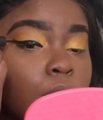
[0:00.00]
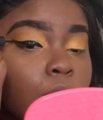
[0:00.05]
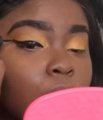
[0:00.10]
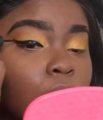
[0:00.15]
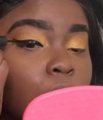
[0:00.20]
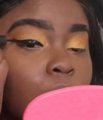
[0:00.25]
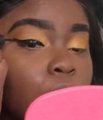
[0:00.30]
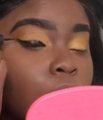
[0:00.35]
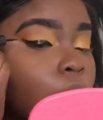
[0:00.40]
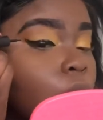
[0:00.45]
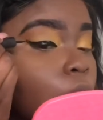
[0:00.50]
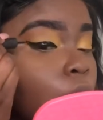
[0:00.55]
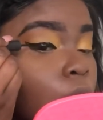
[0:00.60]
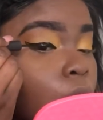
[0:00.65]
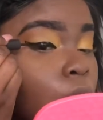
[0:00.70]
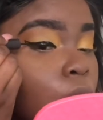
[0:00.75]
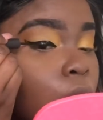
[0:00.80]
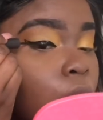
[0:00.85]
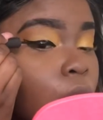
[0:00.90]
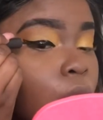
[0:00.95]
Maybe if I learn
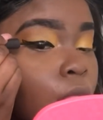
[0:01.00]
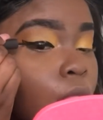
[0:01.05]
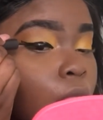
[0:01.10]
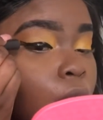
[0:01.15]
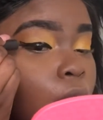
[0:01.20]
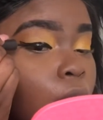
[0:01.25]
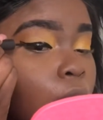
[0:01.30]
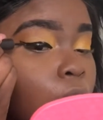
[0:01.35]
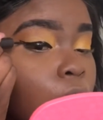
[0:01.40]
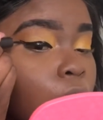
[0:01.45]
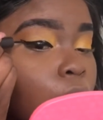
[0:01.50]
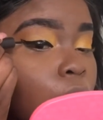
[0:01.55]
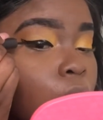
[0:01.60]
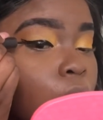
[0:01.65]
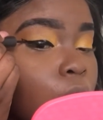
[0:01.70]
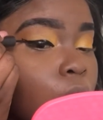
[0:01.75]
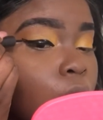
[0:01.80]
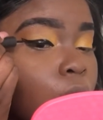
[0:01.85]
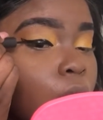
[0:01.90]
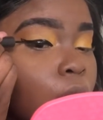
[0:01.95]
how to use my left
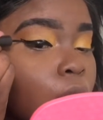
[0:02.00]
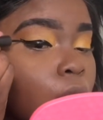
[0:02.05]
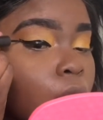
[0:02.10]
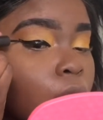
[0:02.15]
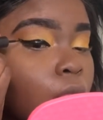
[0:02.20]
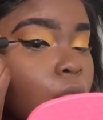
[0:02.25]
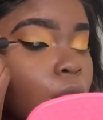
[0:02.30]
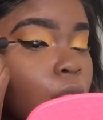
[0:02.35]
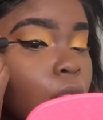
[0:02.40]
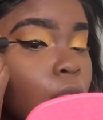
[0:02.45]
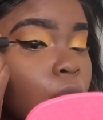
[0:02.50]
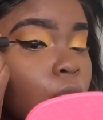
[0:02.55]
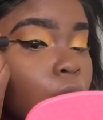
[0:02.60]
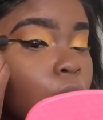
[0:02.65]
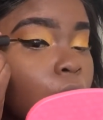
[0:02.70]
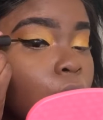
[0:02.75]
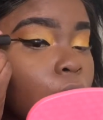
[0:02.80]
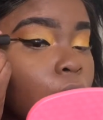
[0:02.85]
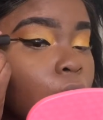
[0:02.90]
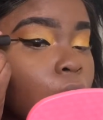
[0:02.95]
hand to do
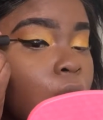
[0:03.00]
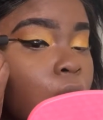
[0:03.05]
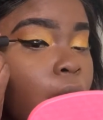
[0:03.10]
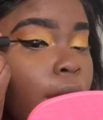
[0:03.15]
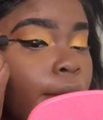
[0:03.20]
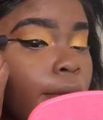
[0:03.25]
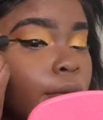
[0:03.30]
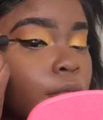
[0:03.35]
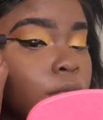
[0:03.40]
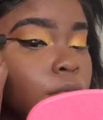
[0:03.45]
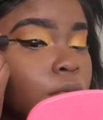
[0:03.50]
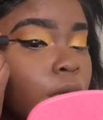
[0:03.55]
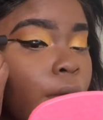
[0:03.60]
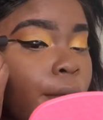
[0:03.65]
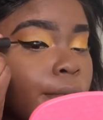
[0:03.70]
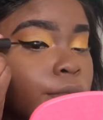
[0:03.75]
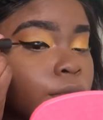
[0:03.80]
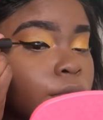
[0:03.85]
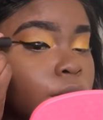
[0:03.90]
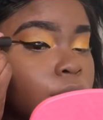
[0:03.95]
that, I'm
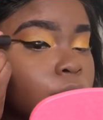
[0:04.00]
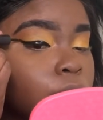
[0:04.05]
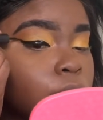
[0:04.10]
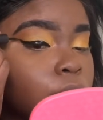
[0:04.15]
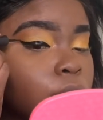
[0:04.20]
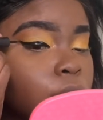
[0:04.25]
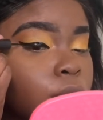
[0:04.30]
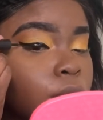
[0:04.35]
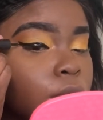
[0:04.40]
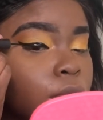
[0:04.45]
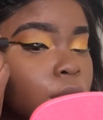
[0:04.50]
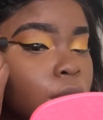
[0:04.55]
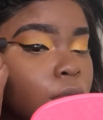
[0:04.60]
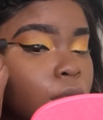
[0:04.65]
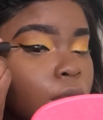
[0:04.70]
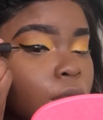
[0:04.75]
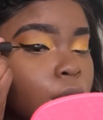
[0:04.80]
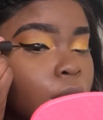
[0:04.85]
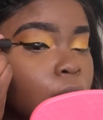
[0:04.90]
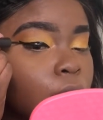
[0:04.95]
going to practice that.
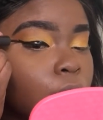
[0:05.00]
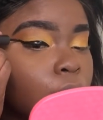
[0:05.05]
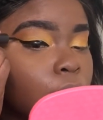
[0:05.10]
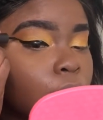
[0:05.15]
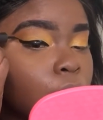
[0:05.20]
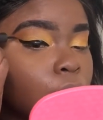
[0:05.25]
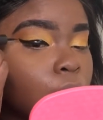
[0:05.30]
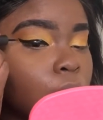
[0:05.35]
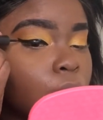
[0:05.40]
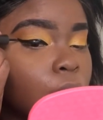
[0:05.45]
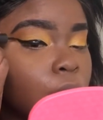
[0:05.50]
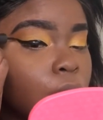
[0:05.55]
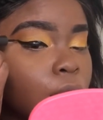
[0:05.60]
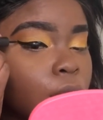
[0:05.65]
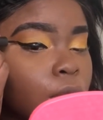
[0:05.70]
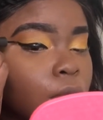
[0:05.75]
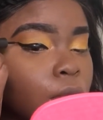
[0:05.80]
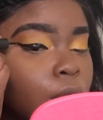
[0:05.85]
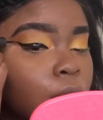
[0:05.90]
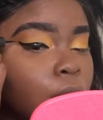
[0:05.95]

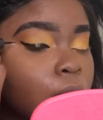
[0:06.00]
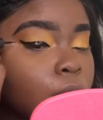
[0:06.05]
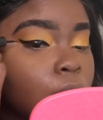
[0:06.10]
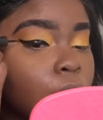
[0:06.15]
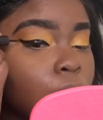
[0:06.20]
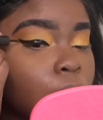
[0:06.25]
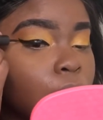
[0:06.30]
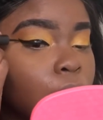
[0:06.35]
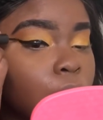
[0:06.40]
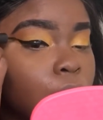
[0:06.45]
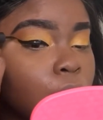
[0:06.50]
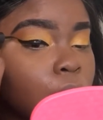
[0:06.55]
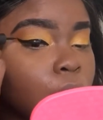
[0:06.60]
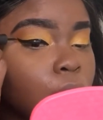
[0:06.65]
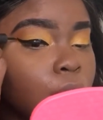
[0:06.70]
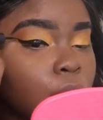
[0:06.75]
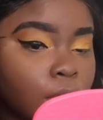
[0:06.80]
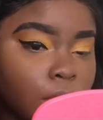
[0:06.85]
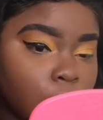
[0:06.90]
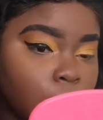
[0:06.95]
Because this wing
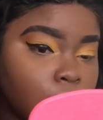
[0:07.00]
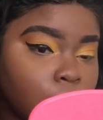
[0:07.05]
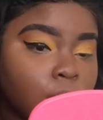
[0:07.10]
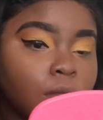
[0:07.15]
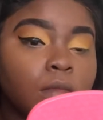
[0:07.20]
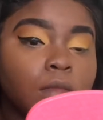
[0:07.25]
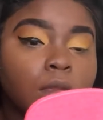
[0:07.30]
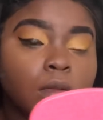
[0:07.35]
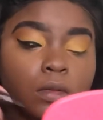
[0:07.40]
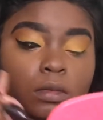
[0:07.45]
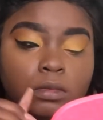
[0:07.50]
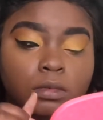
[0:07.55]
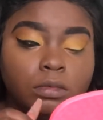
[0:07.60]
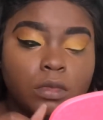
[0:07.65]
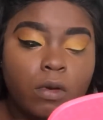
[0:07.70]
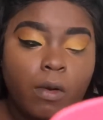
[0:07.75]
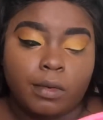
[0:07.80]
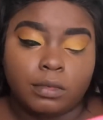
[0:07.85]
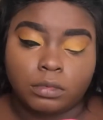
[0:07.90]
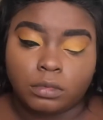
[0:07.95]
popping. Like, I
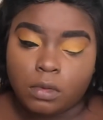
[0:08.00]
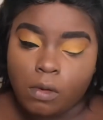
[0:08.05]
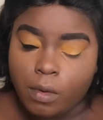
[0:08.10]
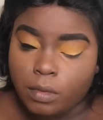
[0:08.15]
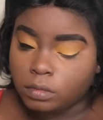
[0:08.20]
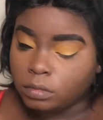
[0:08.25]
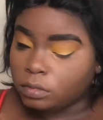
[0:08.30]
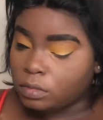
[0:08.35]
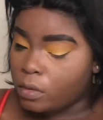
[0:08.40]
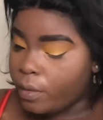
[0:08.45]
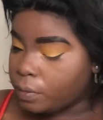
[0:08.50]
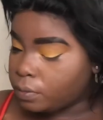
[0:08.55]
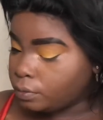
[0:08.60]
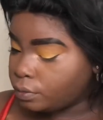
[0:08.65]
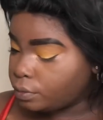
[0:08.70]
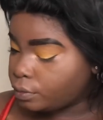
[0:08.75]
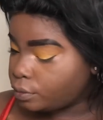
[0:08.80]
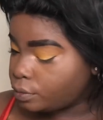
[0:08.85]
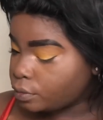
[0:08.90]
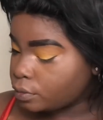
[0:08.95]
pop that's
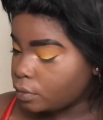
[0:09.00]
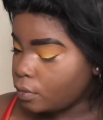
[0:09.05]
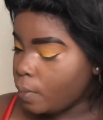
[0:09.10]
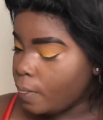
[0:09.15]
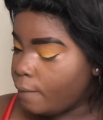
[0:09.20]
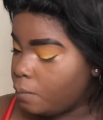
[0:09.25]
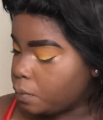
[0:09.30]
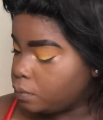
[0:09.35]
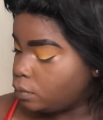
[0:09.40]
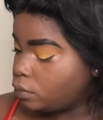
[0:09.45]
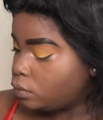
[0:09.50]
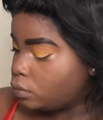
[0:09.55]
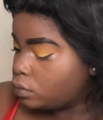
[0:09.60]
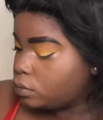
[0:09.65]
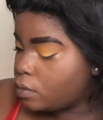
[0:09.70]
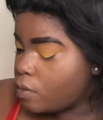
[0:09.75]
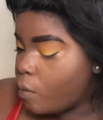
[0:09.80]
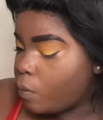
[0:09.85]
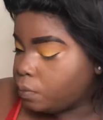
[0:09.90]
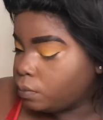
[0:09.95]
popping. Like, I did
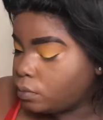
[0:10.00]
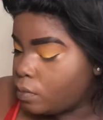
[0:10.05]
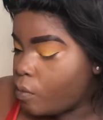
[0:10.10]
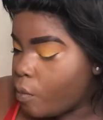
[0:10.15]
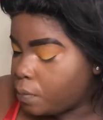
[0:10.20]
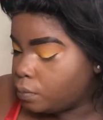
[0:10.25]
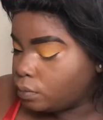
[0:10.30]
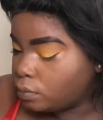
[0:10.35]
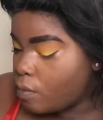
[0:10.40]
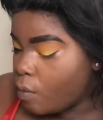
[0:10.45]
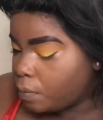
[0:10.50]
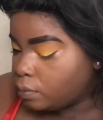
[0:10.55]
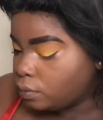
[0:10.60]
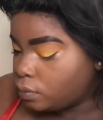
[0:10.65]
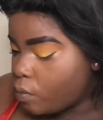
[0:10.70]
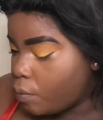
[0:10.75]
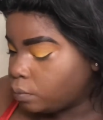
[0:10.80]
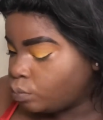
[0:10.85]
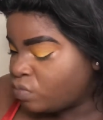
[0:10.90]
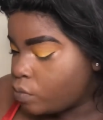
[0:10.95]
that. That wing is
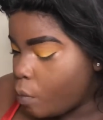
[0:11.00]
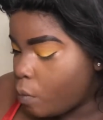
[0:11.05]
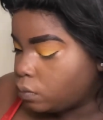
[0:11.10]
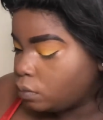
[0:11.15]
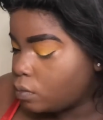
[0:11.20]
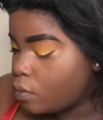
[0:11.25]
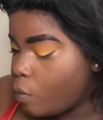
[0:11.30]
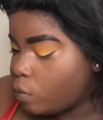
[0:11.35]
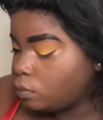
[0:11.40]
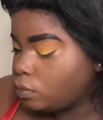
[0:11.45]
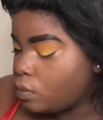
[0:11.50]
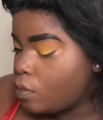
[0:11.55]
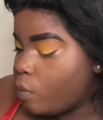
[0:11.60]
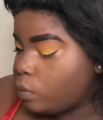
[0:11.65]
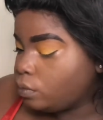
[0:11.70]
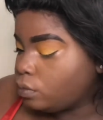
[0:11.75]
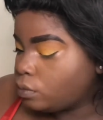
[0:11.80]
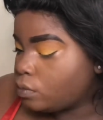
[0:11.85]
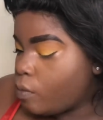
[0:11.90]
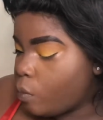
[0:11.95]
bomb.
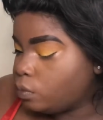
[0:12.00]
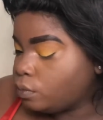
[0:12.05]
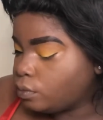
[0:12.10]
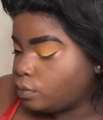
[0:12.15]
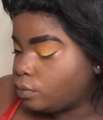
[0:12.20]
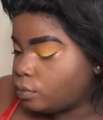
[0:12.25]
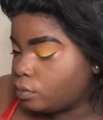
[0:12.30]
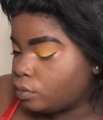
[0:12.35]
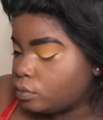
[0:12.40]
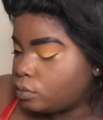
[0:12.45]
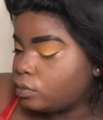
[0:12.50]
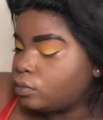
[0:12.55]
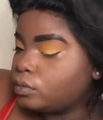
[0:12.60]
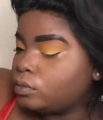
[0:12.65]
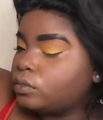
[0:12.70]
Let that dry.